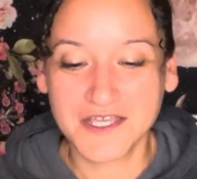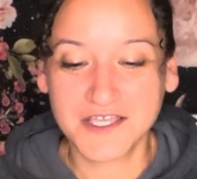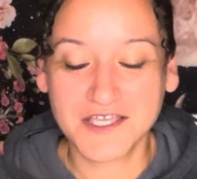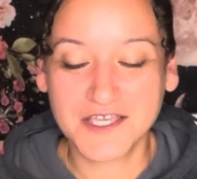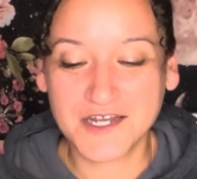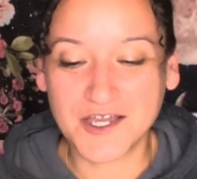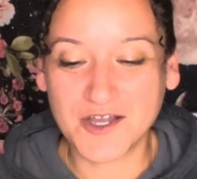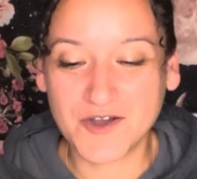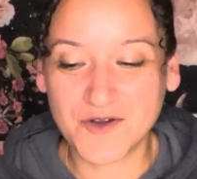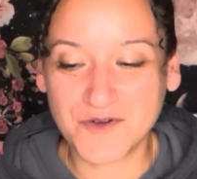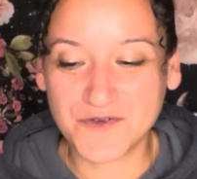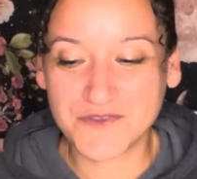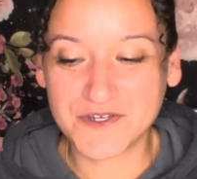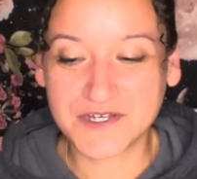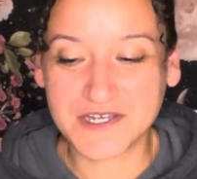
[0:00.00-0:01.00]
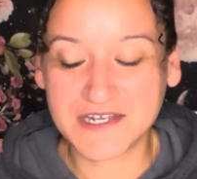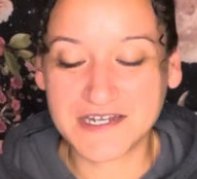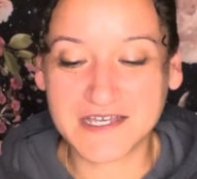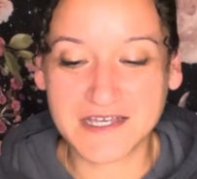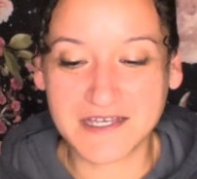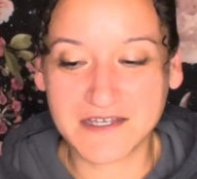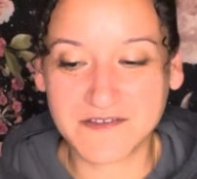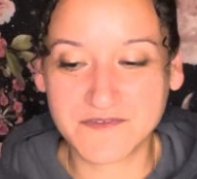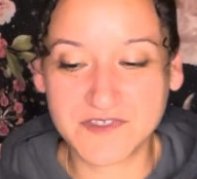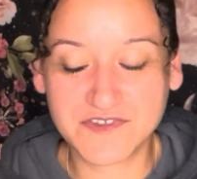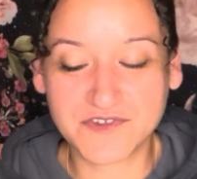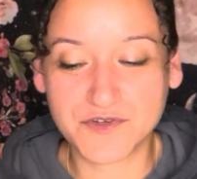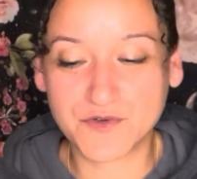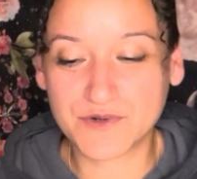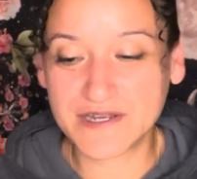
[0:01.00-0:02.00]
You know,
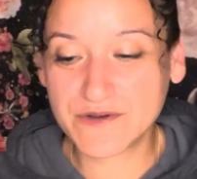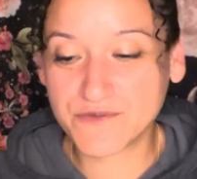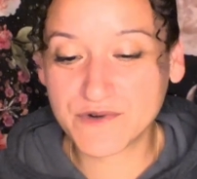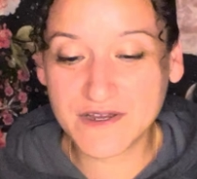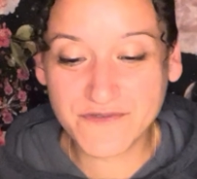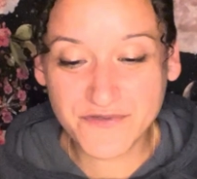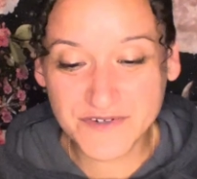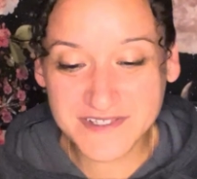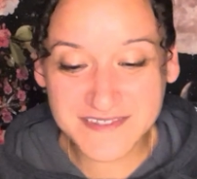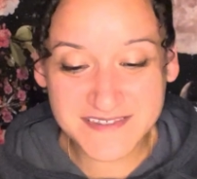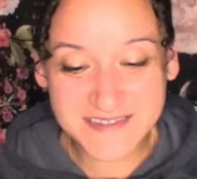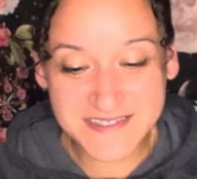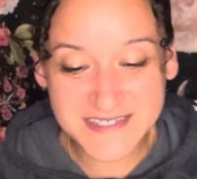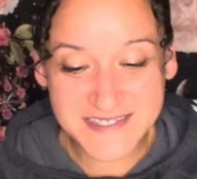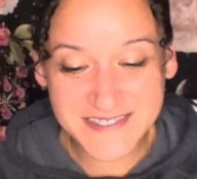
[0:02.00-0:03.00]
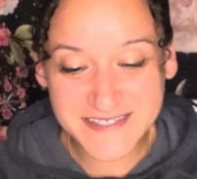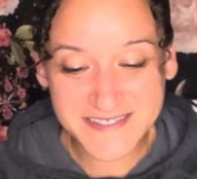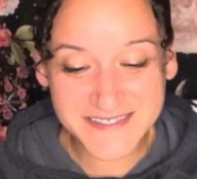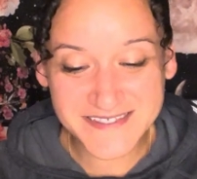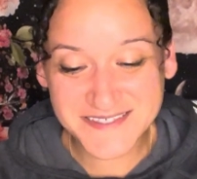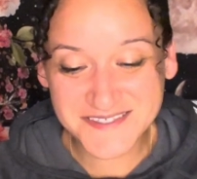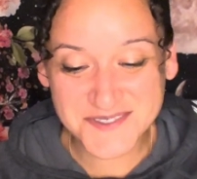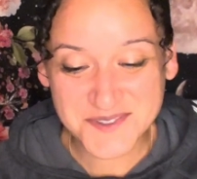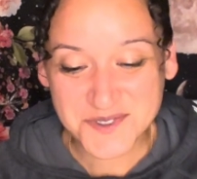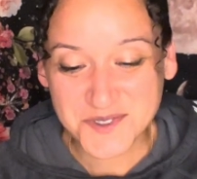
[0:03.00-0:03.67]
these are great references.